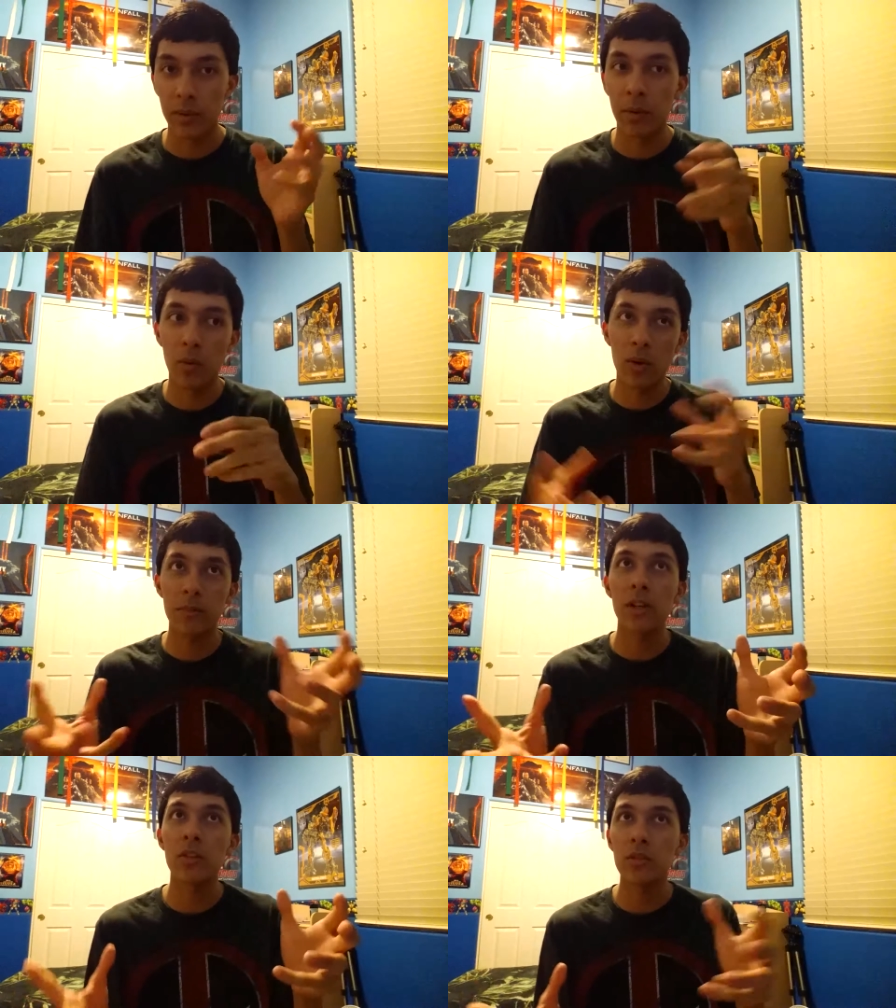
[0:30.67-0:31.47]
But what I'm
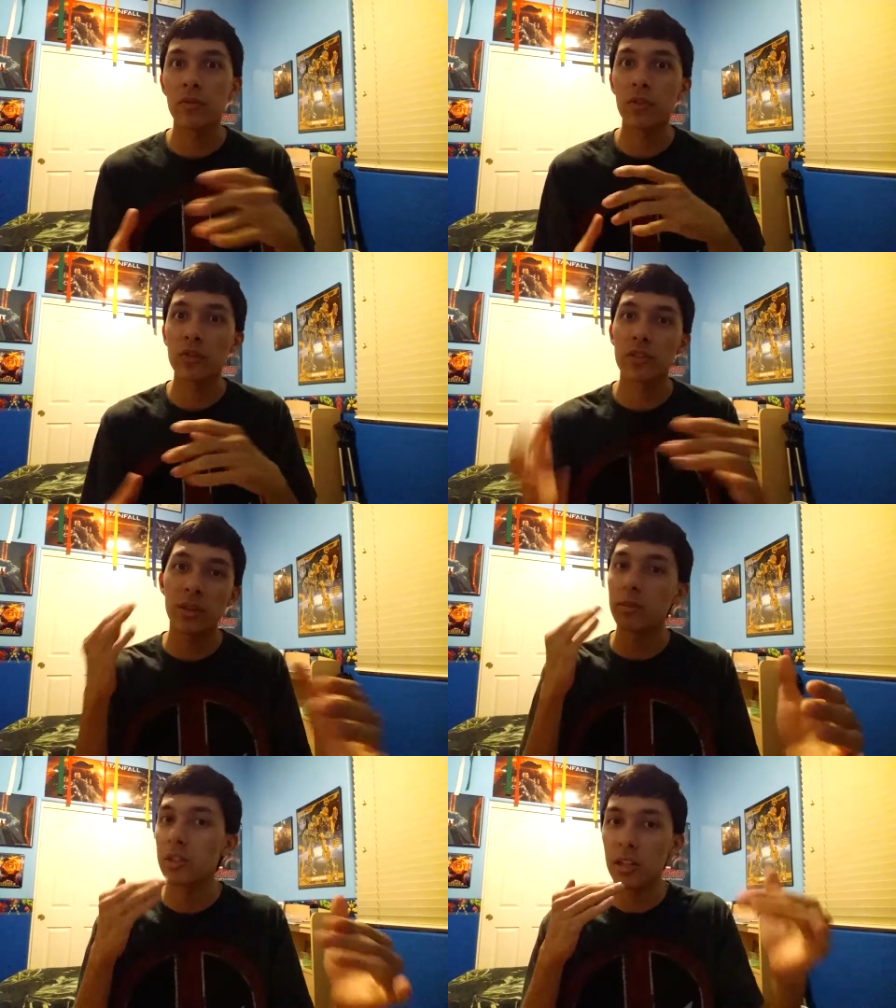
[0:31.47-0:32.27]
going to do in the future is
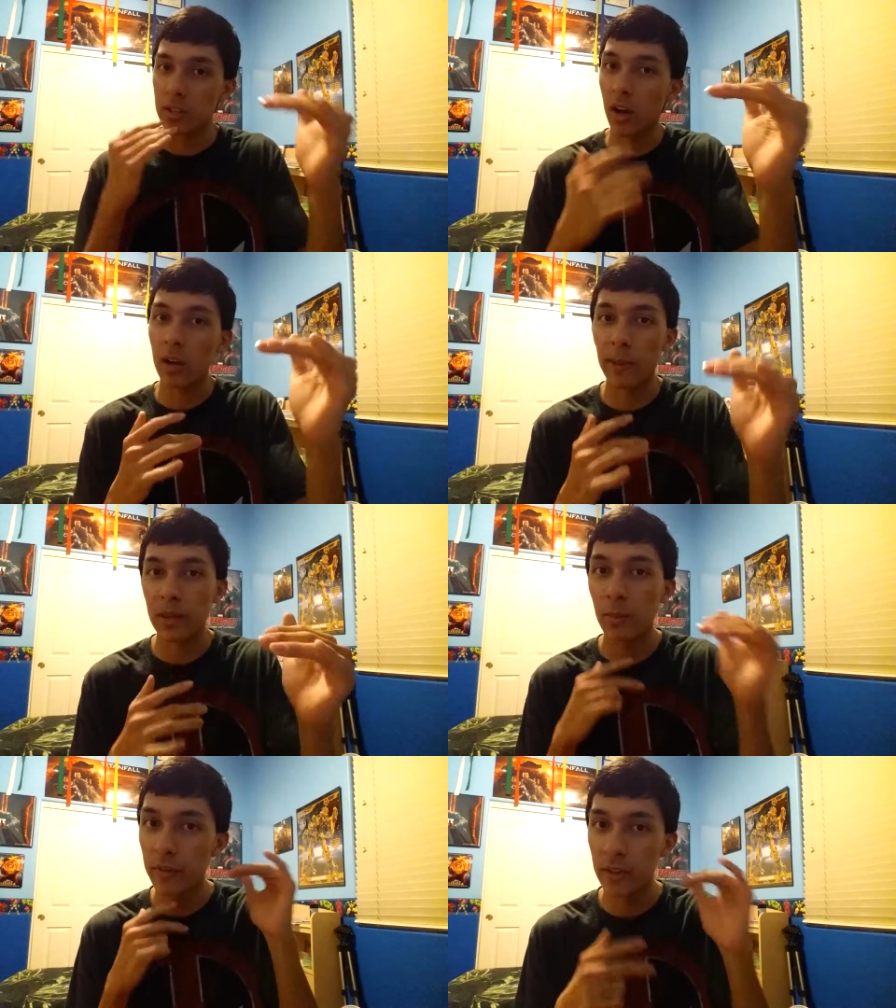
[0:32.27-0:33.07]
I'm just going to talk about
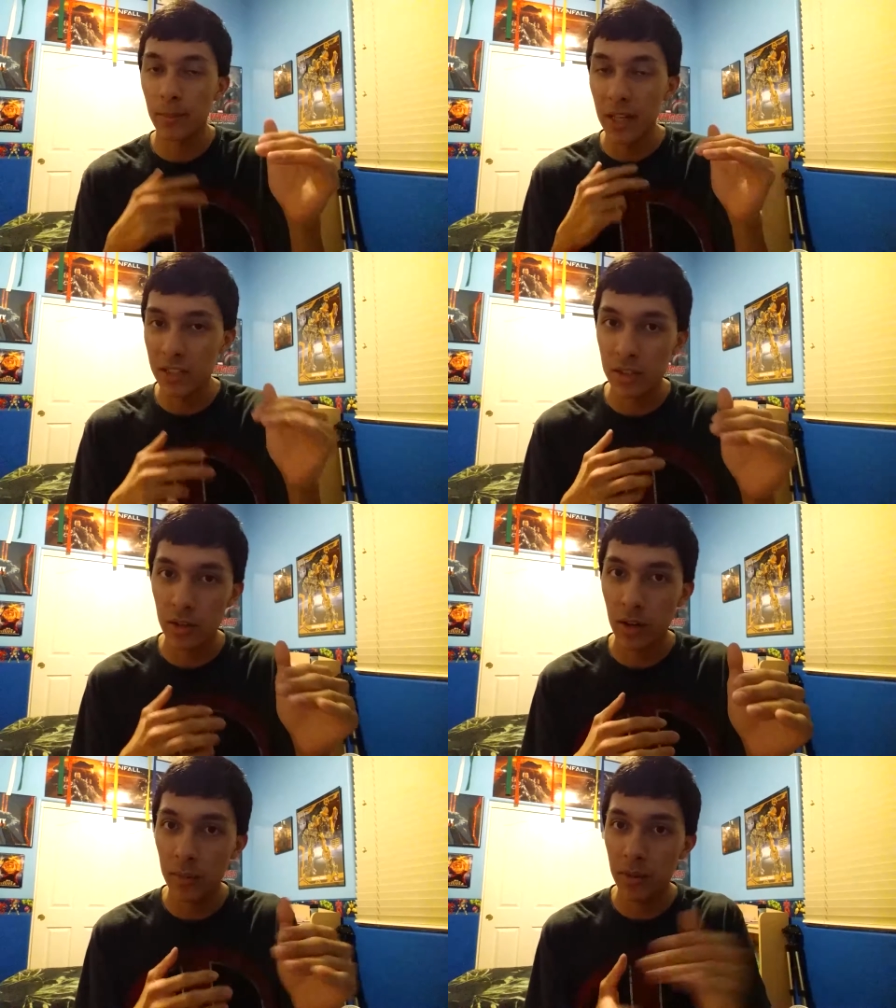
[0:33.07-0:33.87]
the movie in my
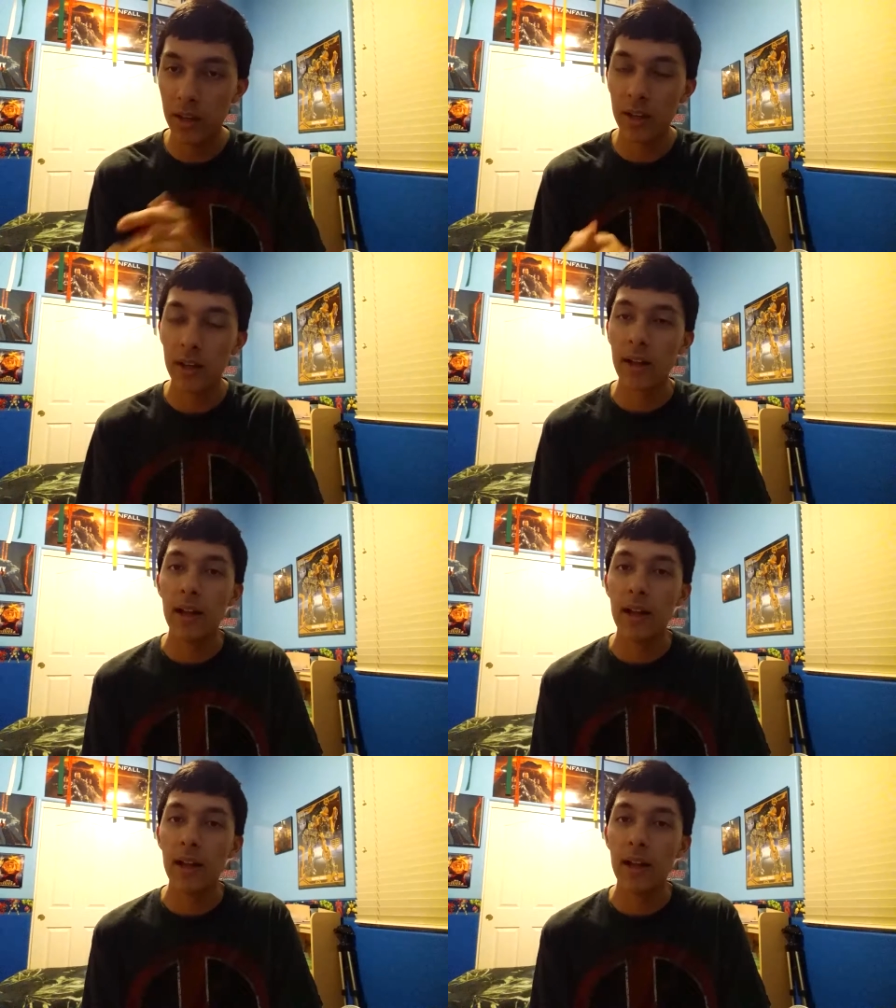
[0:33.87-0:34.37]
Instagram thing.